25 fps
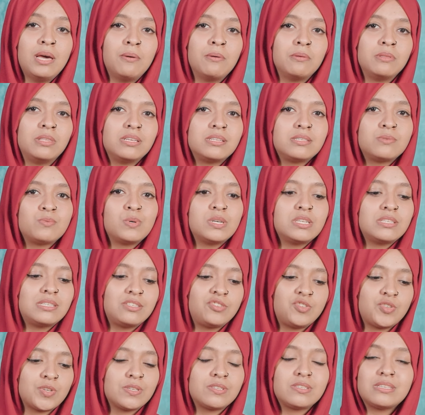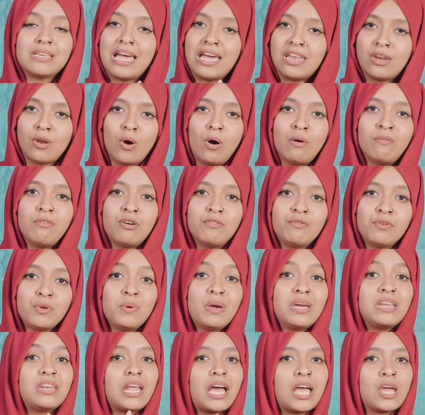This was just an overview,
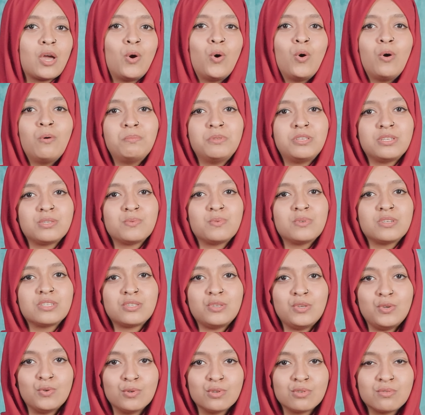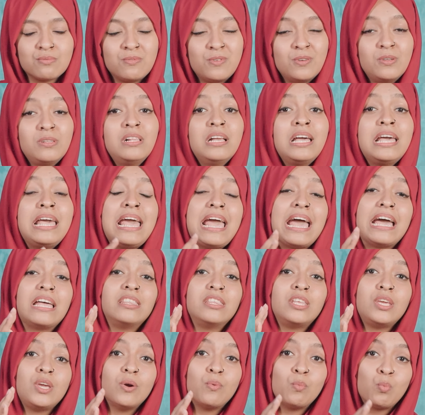and I hope this was useful.
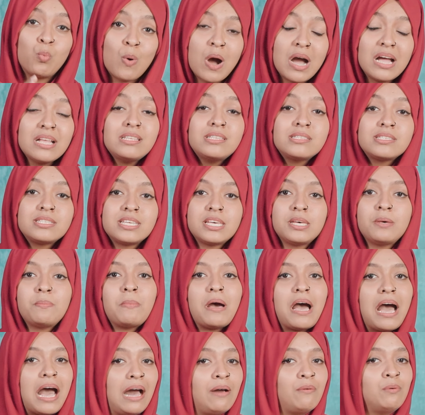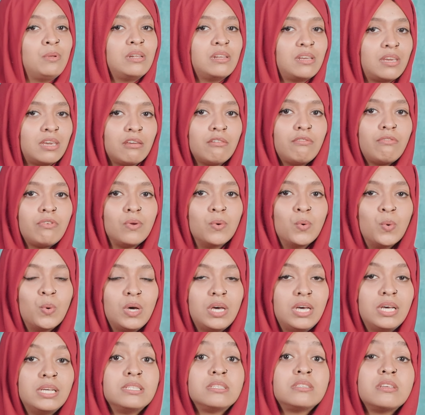And the one tip I will give you
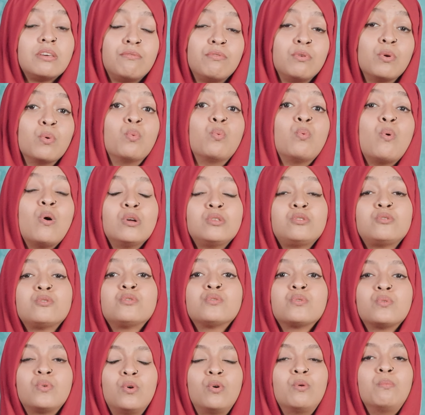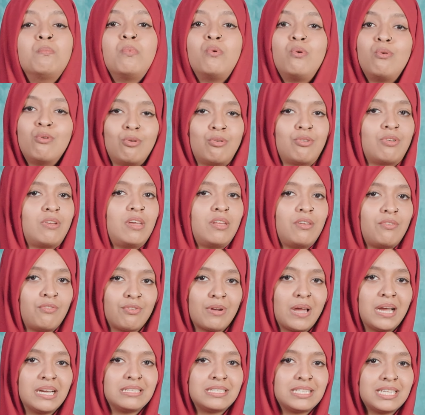is, if you want to score more in
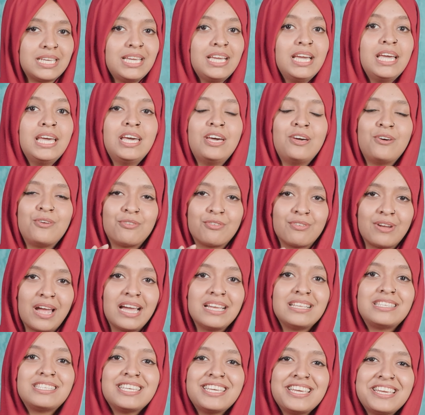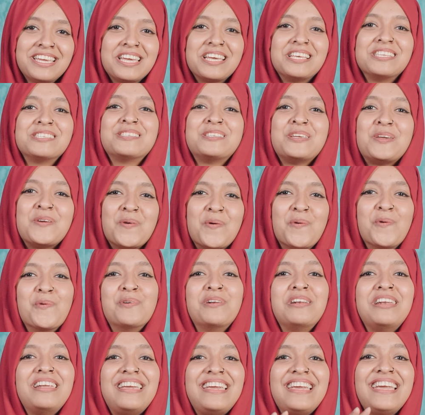writing, writing is the
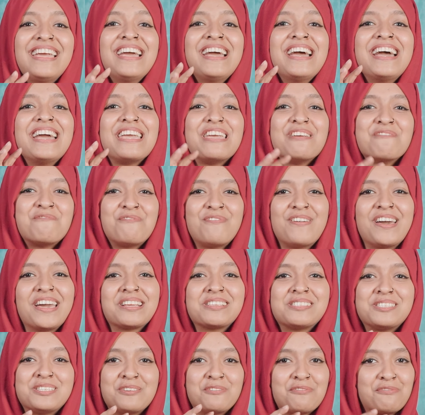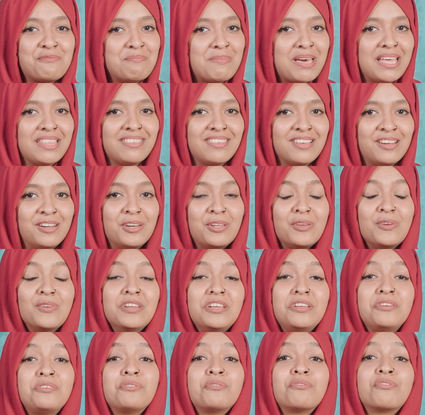only effective method. You
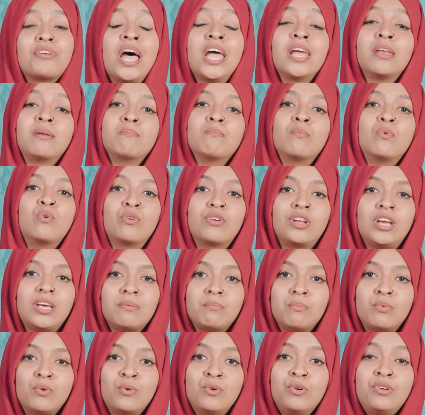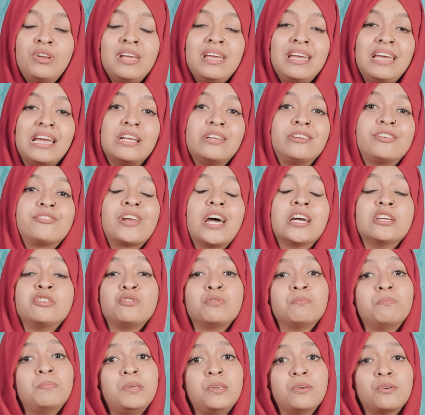need to write more and more and try
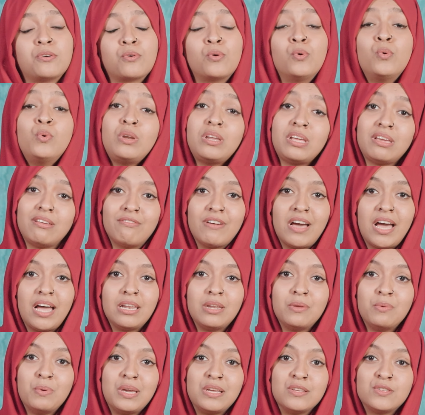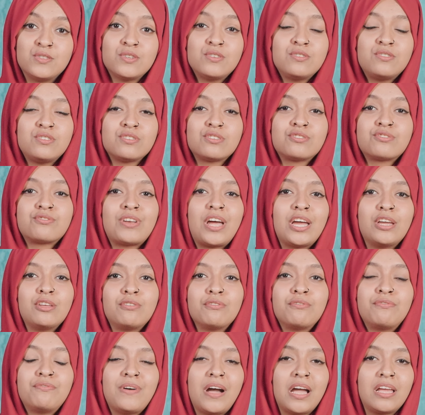to be your own evaluator. Just try
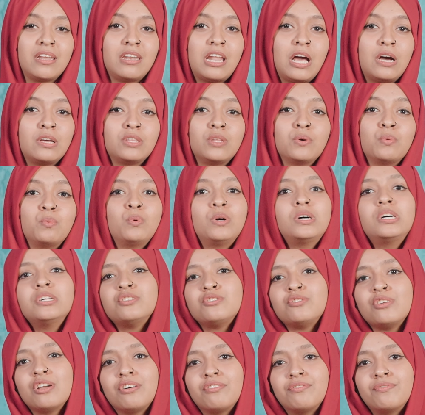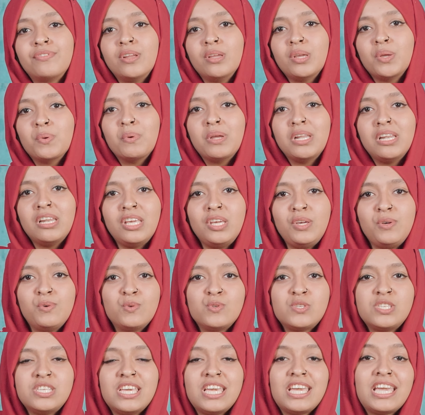to find out the words you're frequently
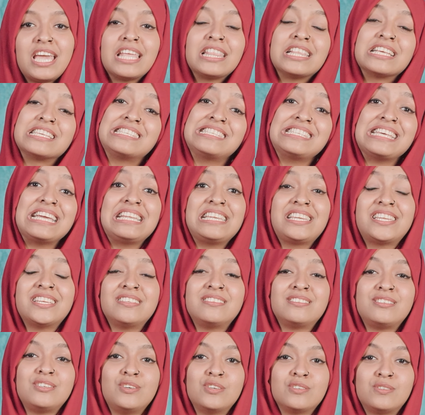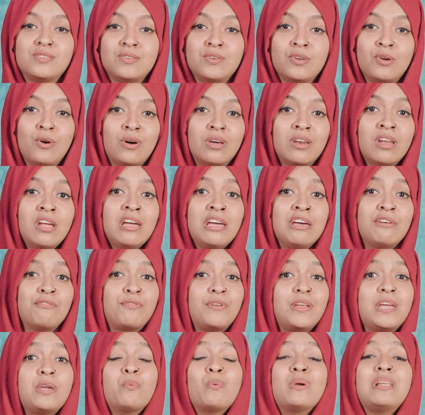using and the sentences you're
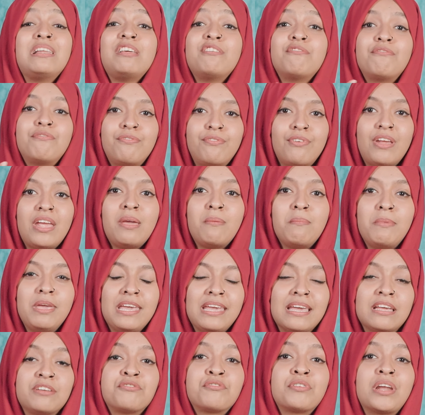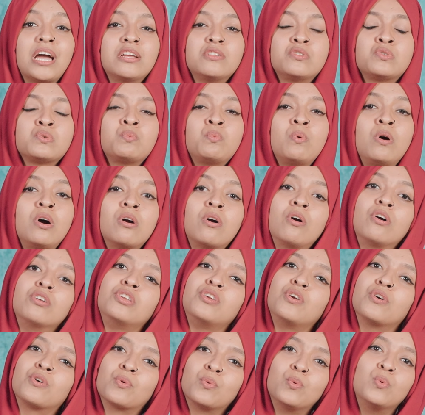frequently framing, and try to work on
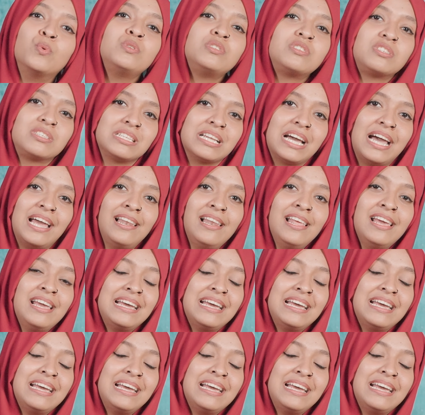your own style.